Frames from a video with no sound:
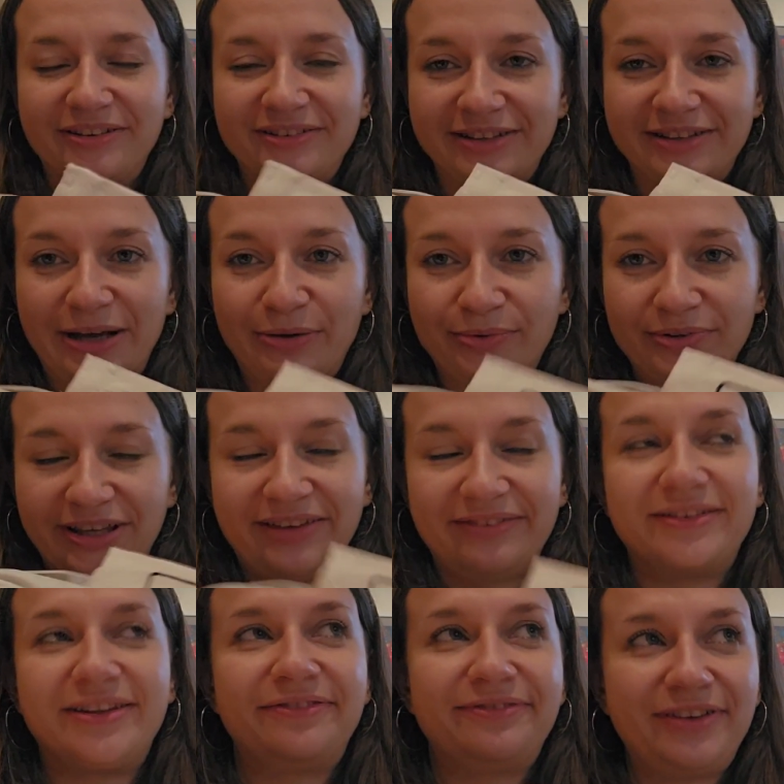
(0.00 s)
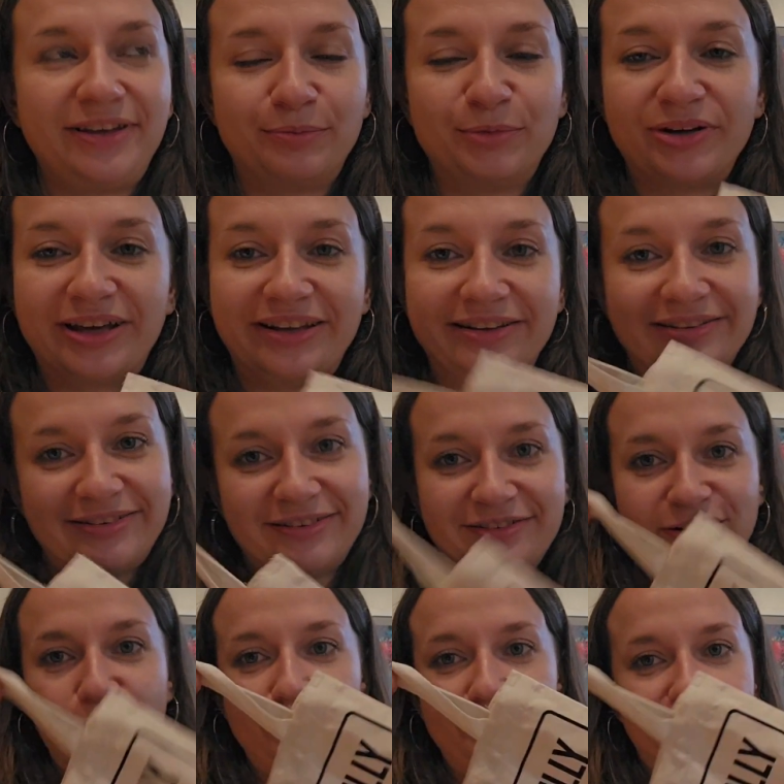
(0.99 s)
that will give the theme. Okay, this is
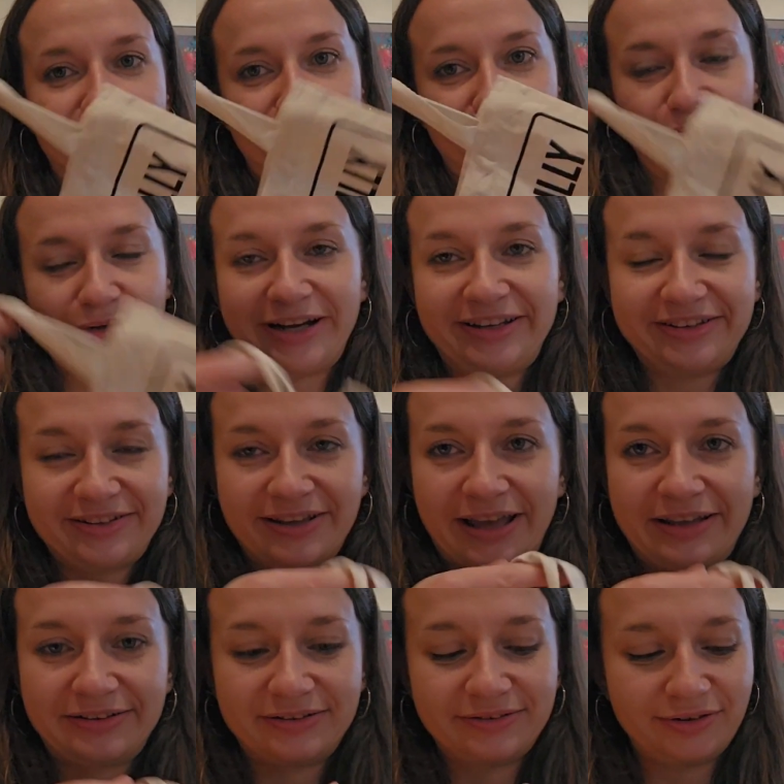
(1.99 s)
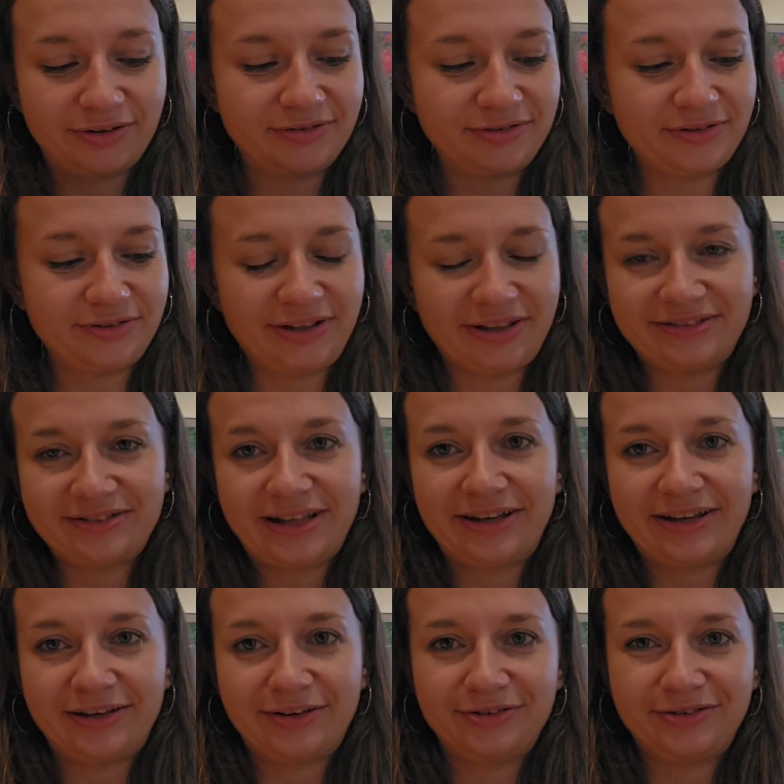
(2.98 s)
London, right? And also it's
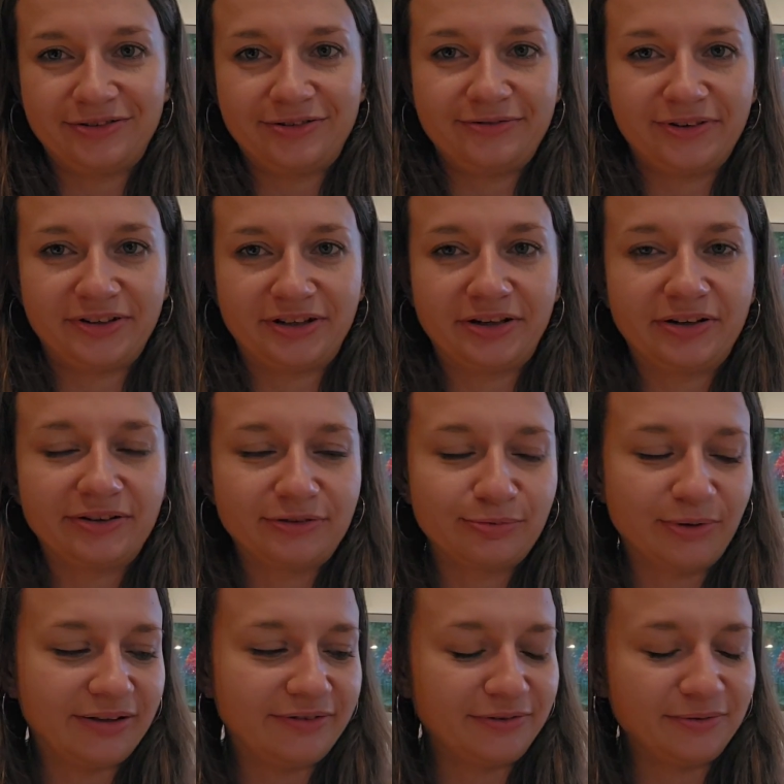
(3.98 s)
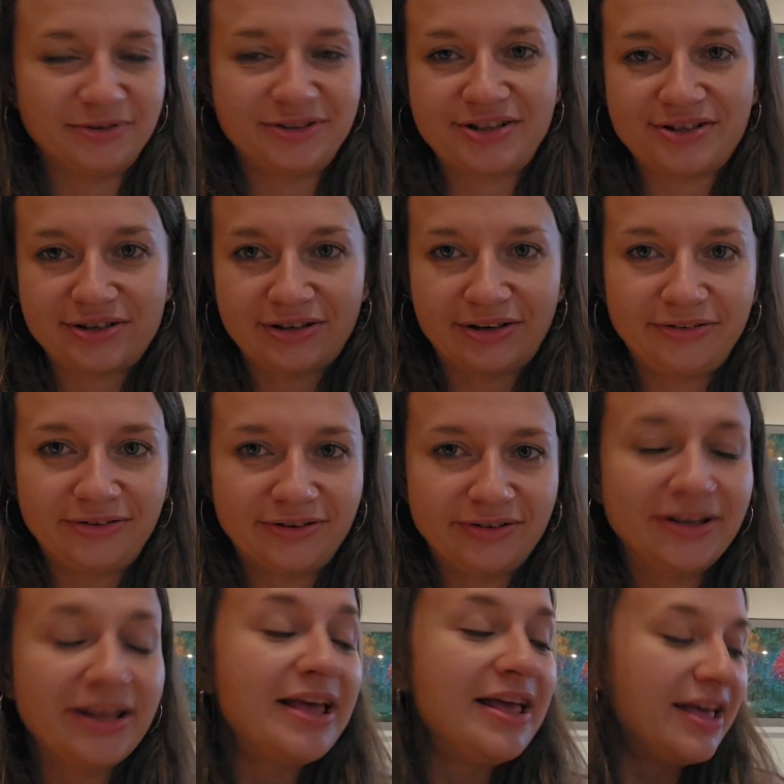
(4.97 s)
like a little souvenir as well from Stitch in
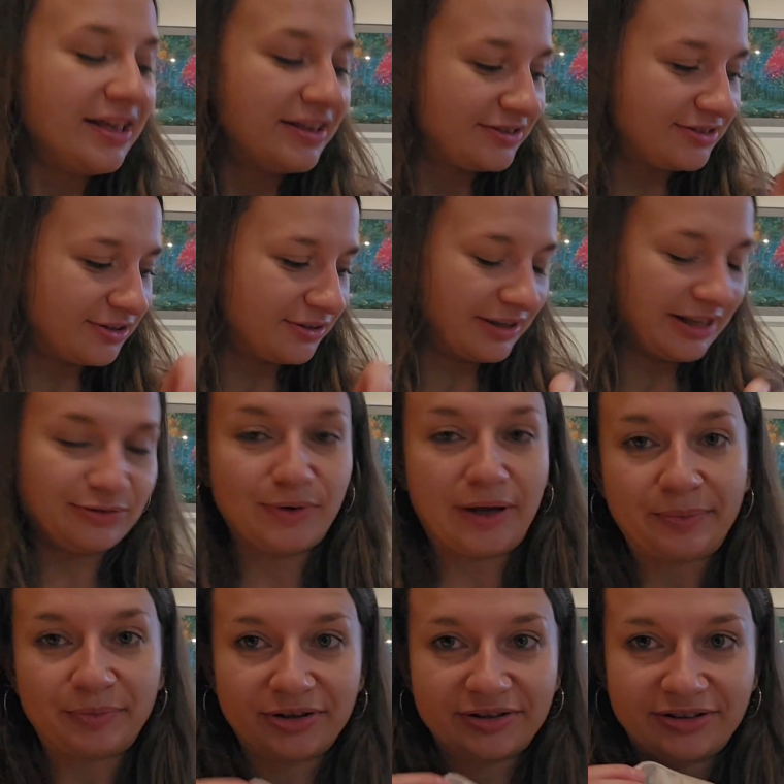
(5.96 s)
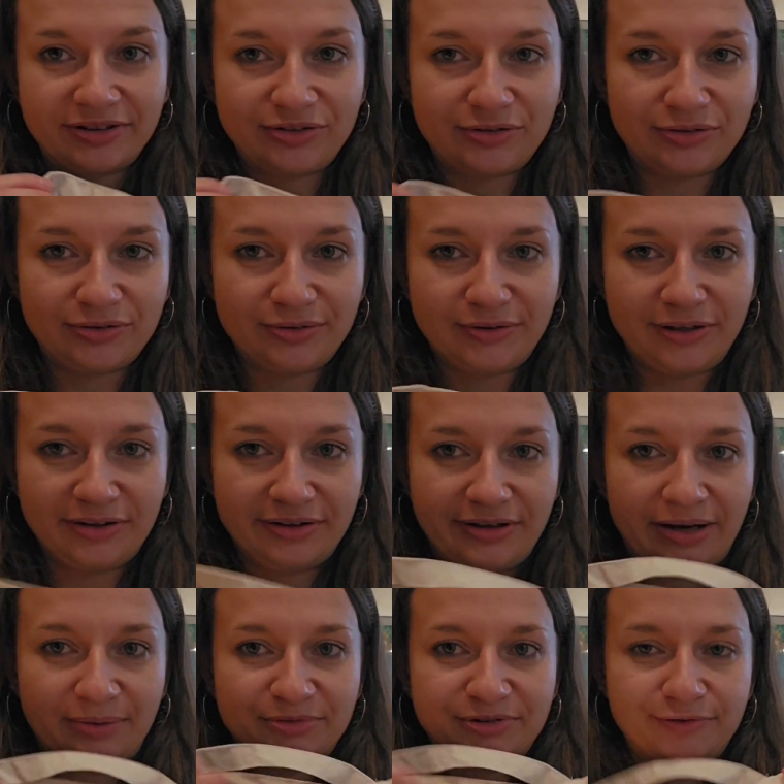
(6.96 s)
London. So that's what I'm gonna do in
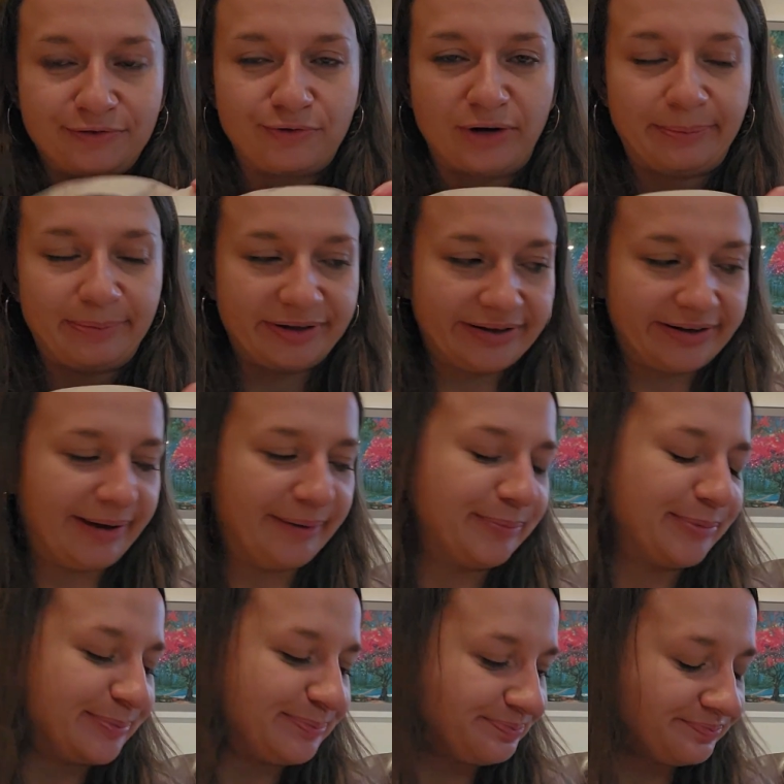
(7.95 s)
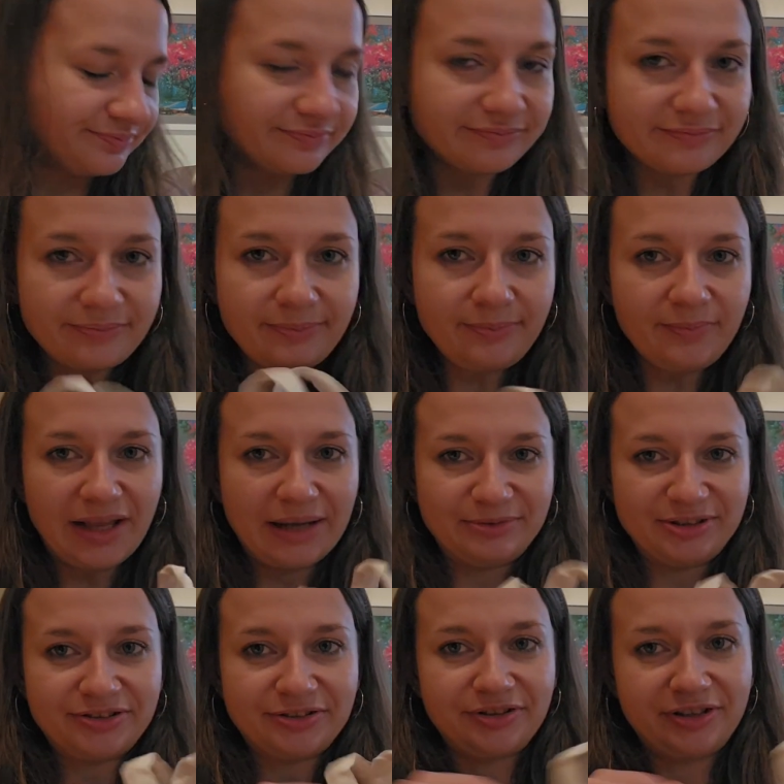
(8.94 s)
terms of wrapping it up. I'm
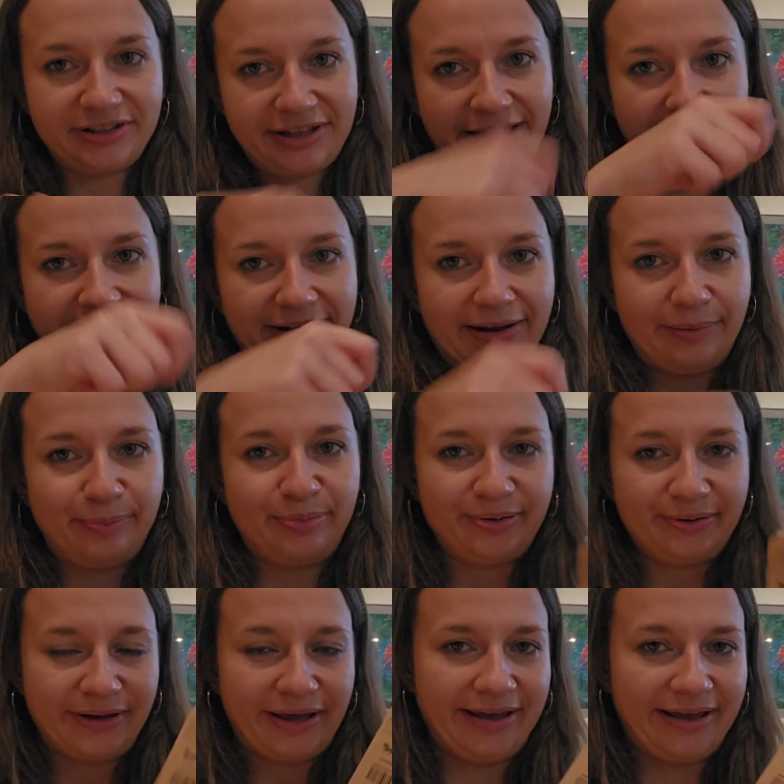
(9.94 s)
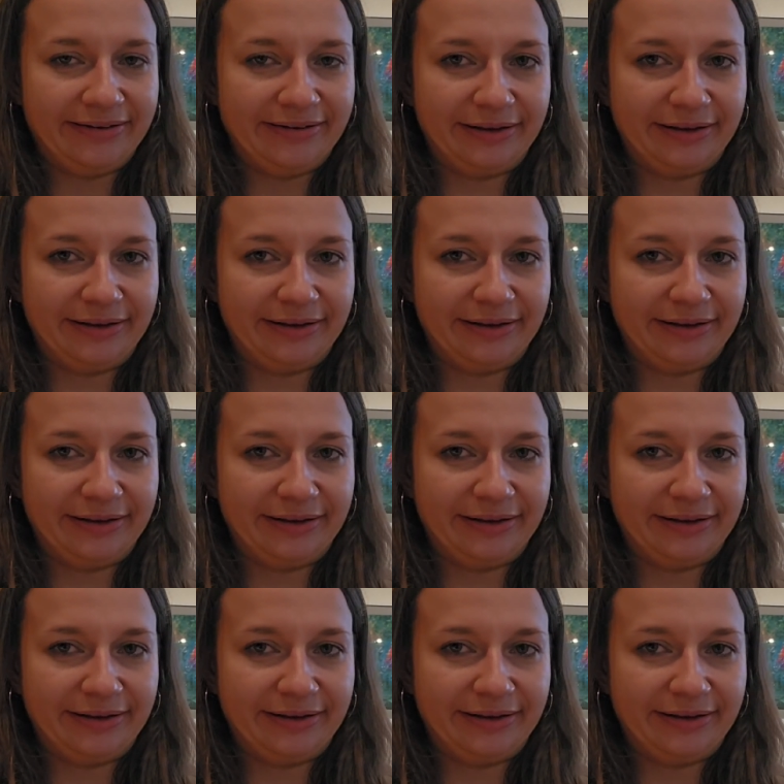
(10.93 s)
just gonna tie it up and